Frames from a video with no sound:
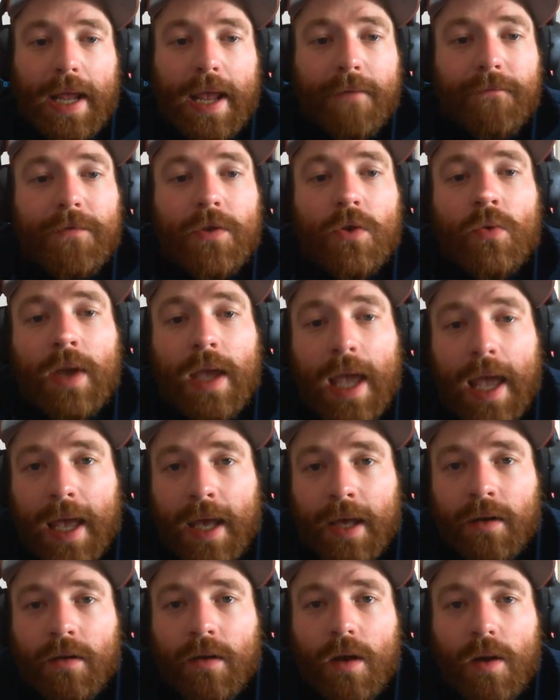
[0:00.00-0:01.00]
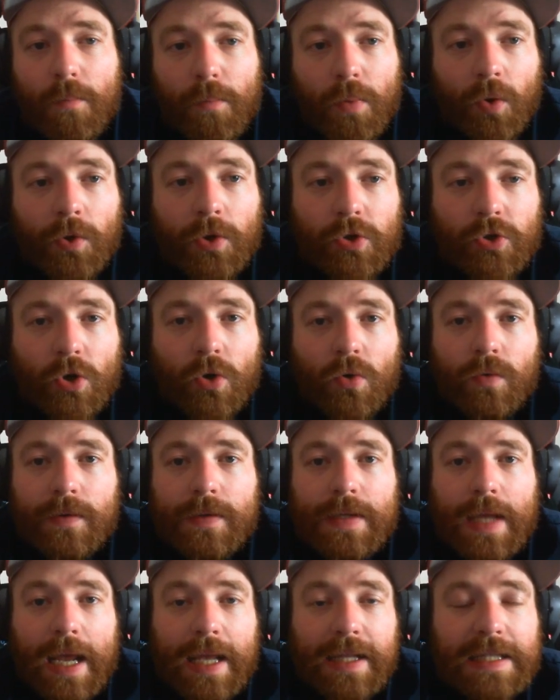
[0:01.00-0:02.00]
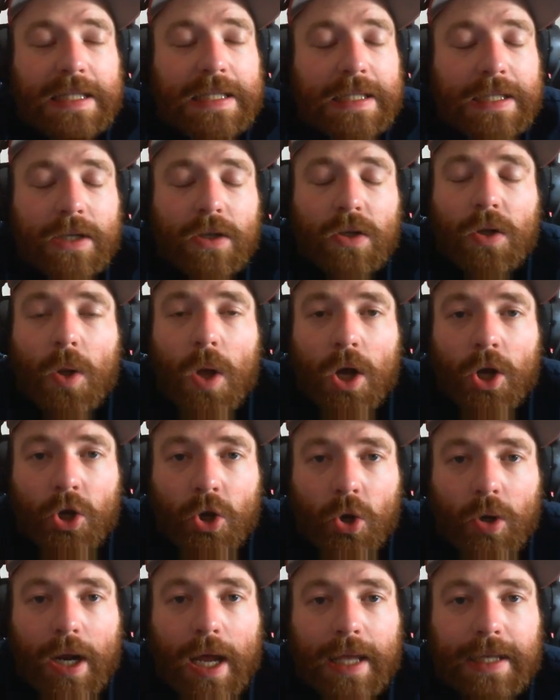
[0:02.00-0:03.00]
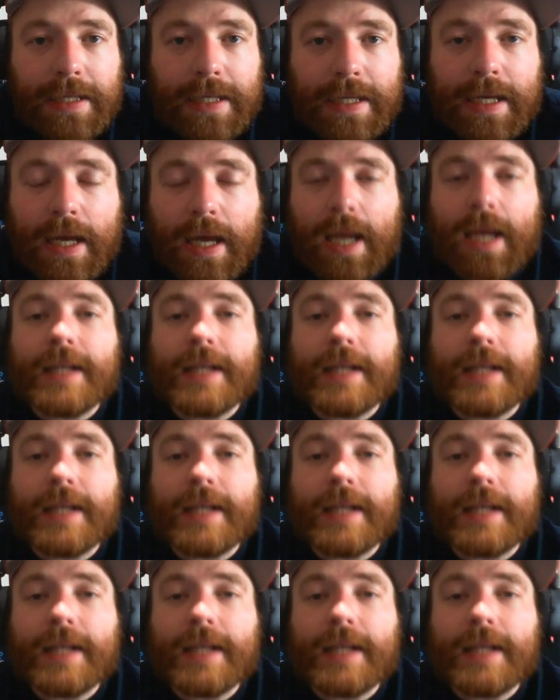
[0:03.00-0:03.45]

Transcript: If you can pull the drones, it's still a good idea.